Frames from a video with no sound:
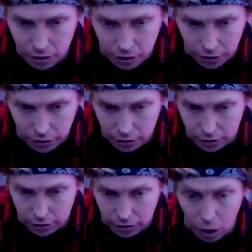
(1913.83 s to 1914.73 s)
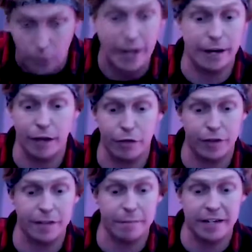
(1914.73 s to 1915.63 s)
uh, okay, another
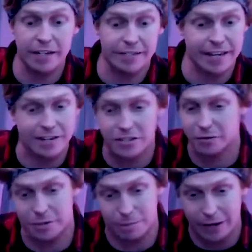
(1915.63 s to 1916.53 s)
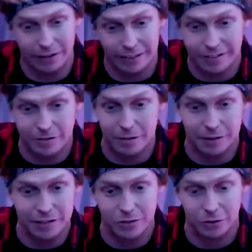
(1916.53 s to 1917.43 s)
thing that Mindy said, she was apparently
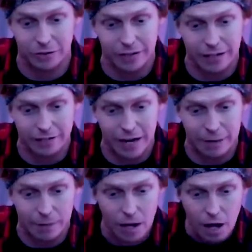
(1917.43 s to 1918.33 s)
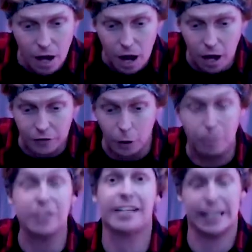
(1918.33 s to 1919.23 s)
streaming this whole entire time. Uh,
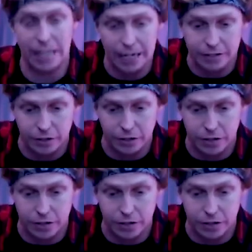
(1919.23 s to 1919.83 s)
don't put deadlines on